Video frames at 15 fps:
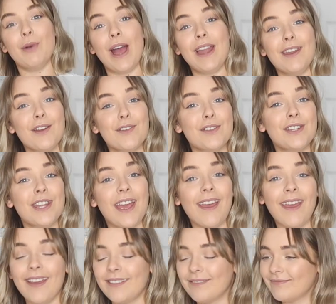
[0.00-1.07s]
But any other
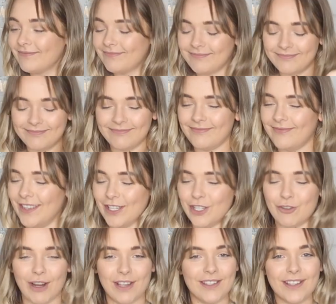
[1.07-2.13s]
day,
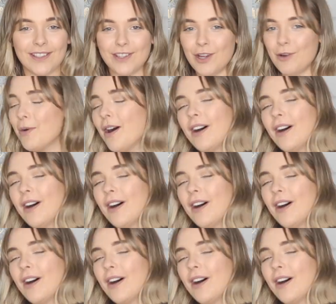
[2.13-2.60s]
this dress is your